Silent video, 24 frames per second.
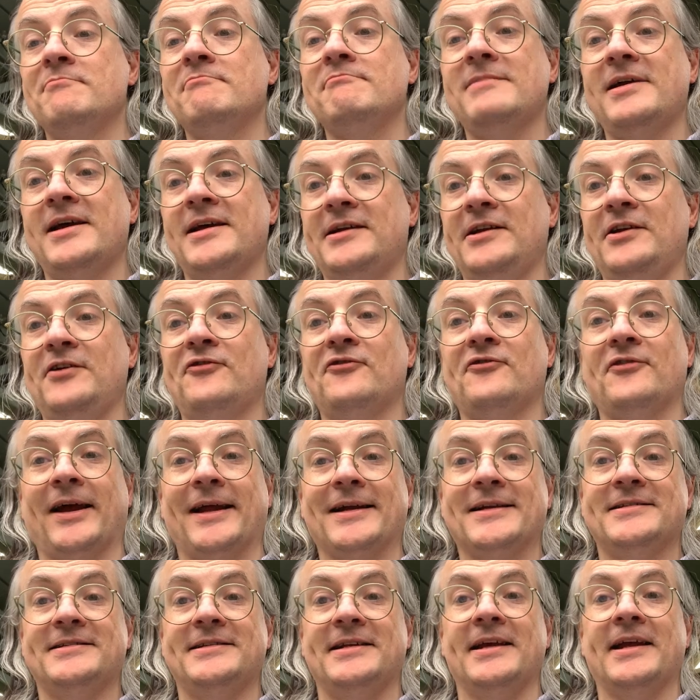many
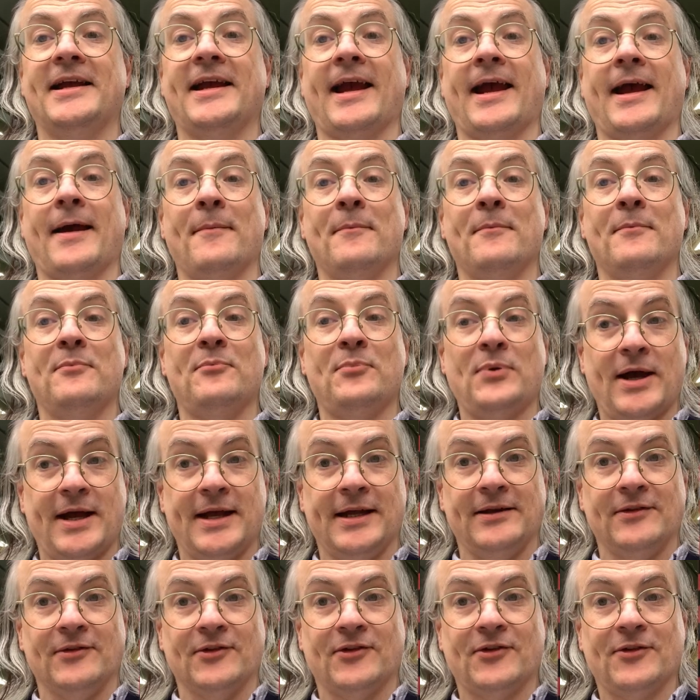fantasy
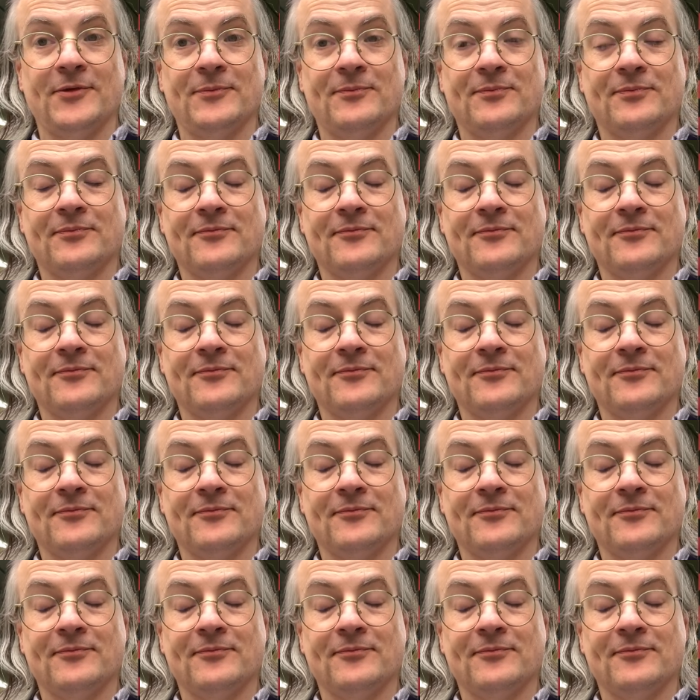campaigns.